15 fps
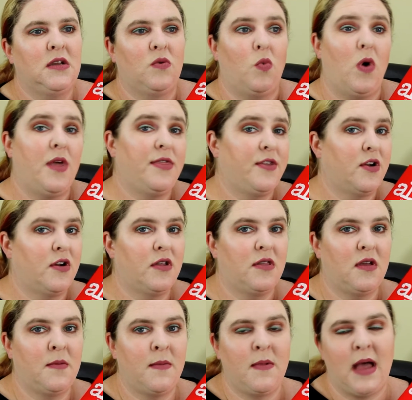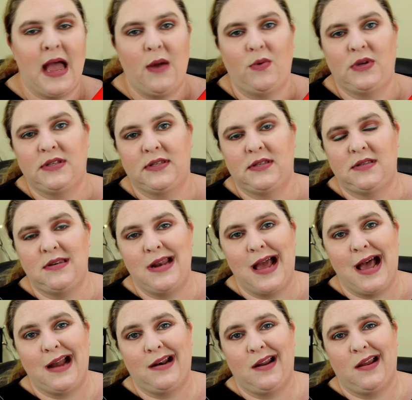1/3 of them I was
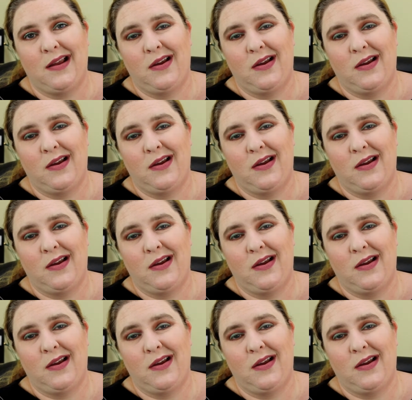not